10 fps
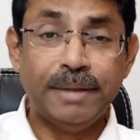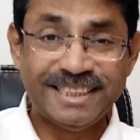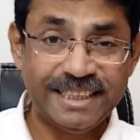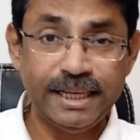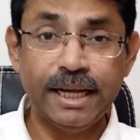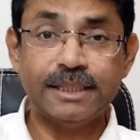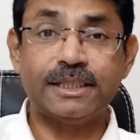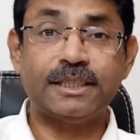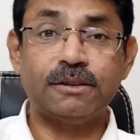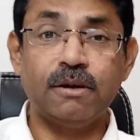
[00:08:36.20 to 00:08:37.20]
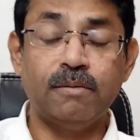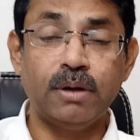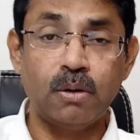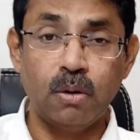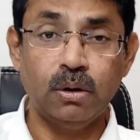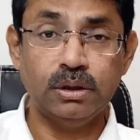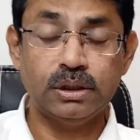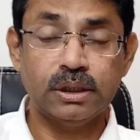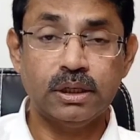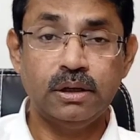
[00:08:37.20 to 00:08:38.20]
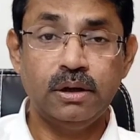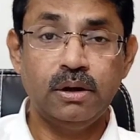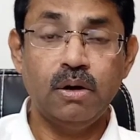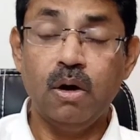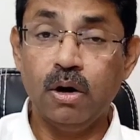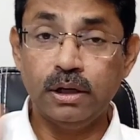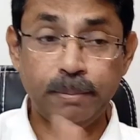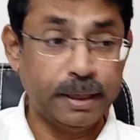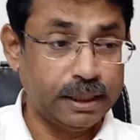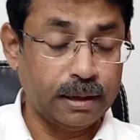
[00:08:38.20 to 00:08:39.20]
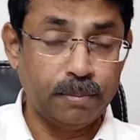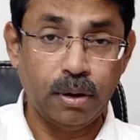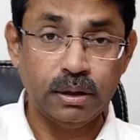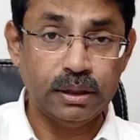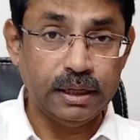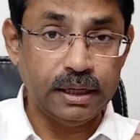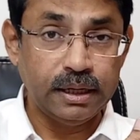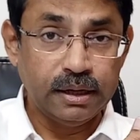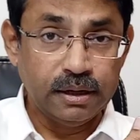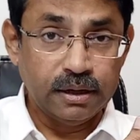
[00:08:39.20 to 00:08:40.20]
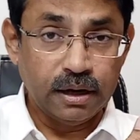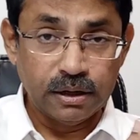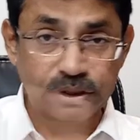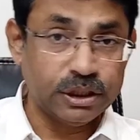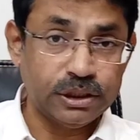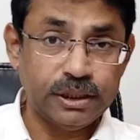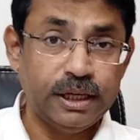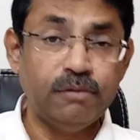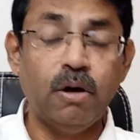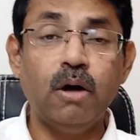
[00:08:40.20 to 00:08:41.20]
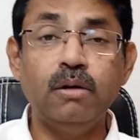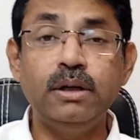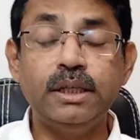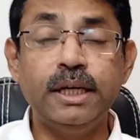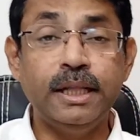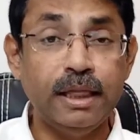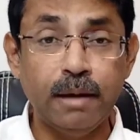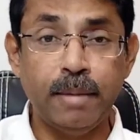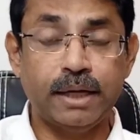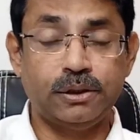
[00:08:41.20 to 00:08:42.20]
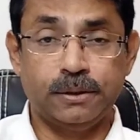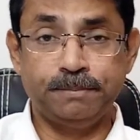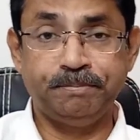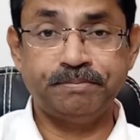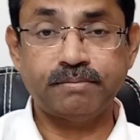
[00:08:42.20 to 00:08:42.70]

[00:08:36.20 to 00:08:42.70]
busyness of the court, or depending upon the urgency involved in the matter.